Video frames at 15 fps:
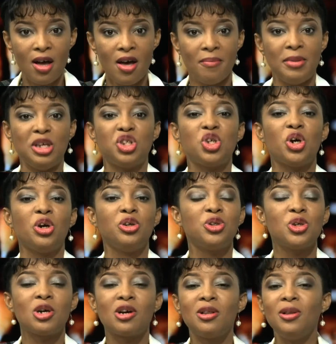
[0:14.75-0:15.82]
may turn
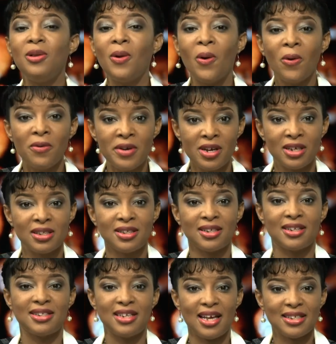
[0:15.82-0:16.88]
to glorious
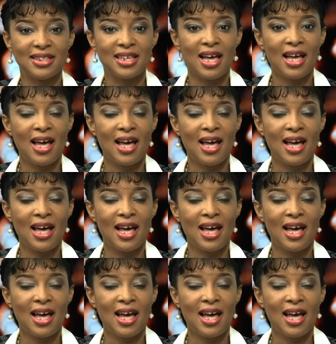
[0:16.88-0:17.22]
success.